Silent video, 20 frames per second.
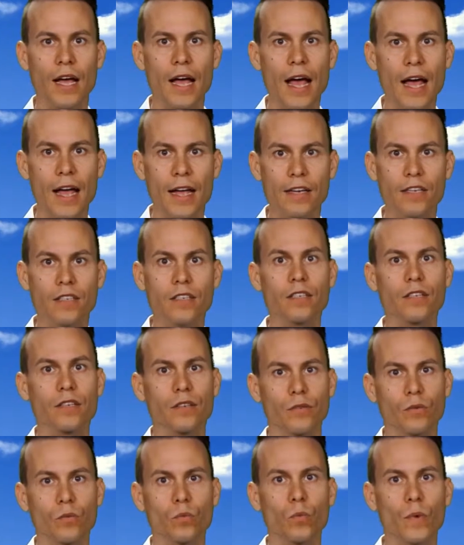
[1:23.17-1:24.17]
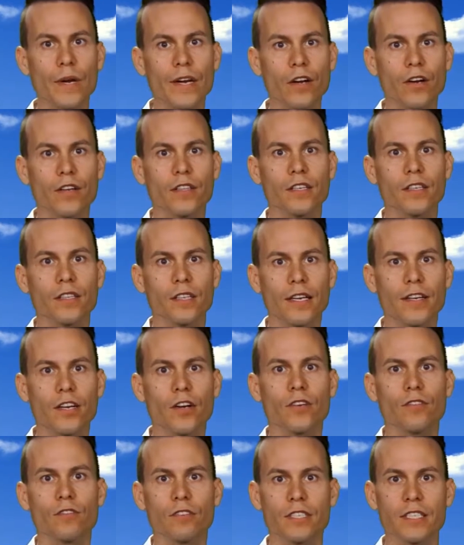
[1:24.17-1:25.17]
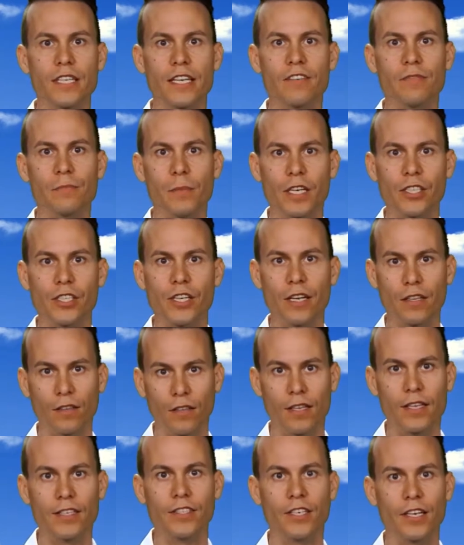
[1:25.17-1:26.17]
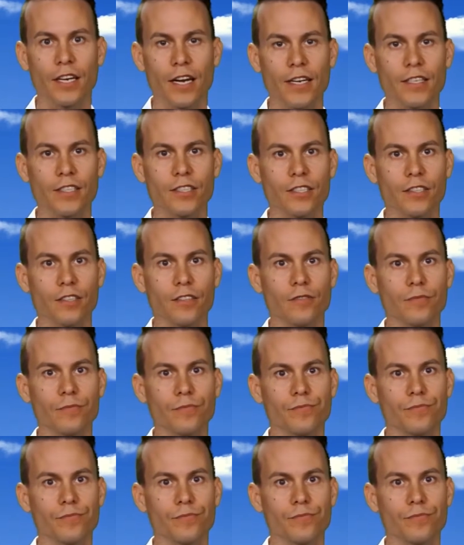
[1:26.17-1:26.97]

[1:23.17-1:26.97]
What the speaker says: And we know that they don't receive much health education.